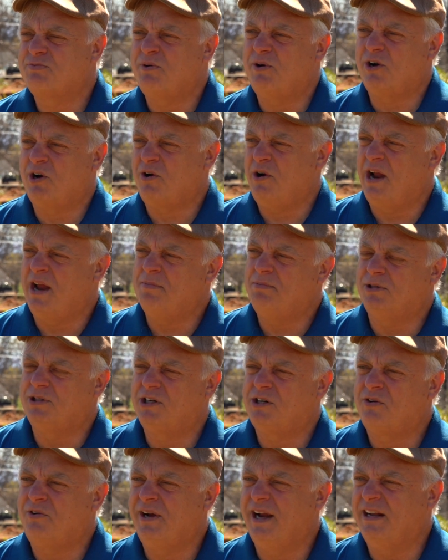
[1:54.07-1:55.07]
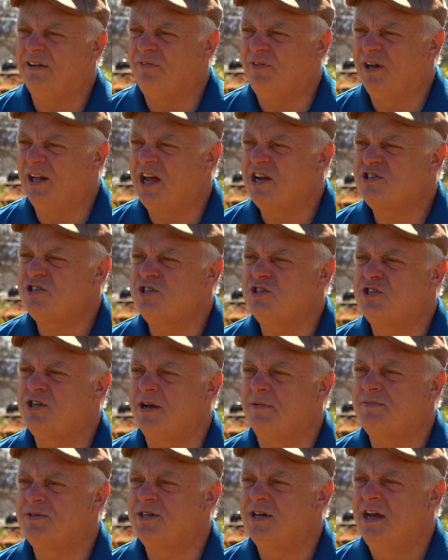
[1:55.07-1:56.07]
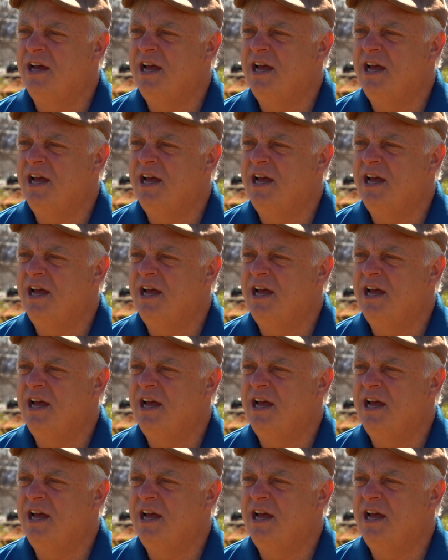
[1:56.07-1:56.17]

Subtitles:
we're able to create relationships,